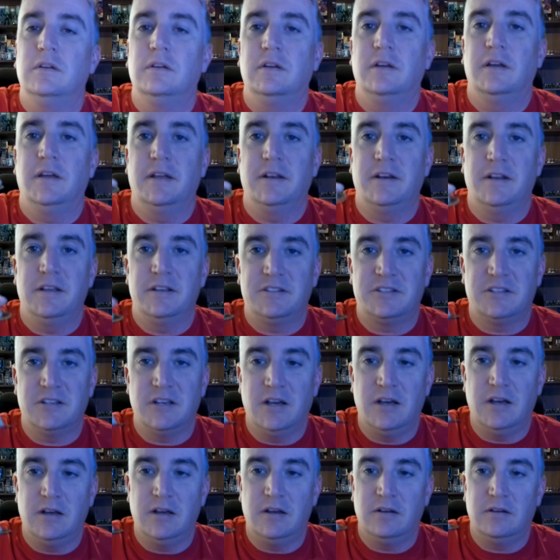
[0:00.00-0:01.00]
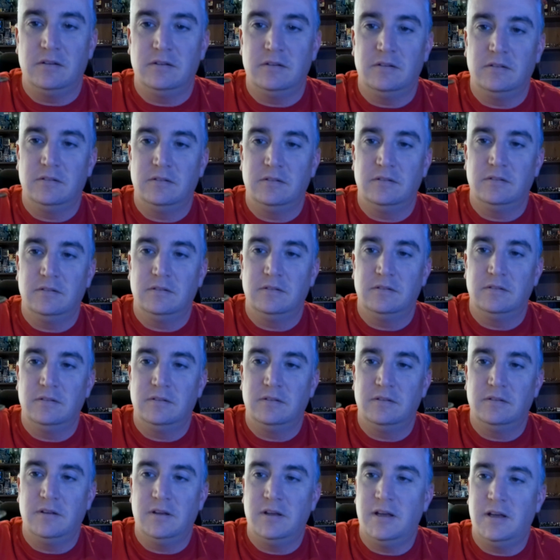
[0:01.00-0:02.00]
And it's
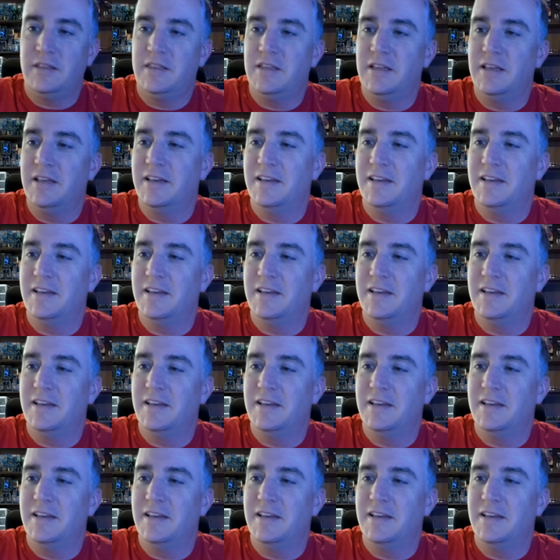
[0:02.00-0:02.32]
I think